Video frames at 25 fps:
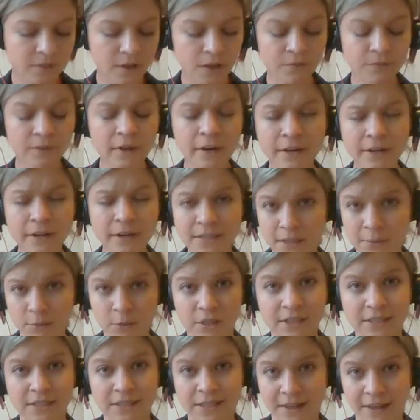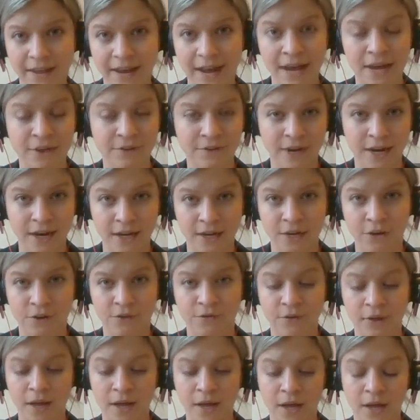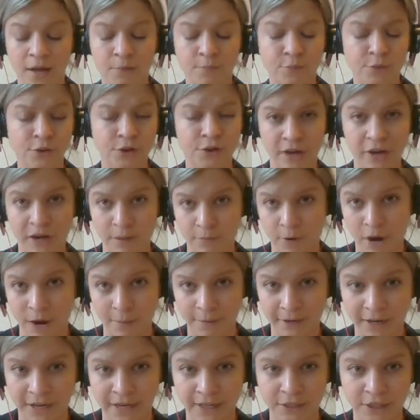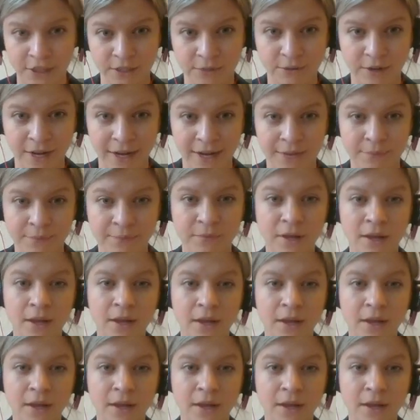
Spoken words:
very similar to that of kind of a brewery propagation, right?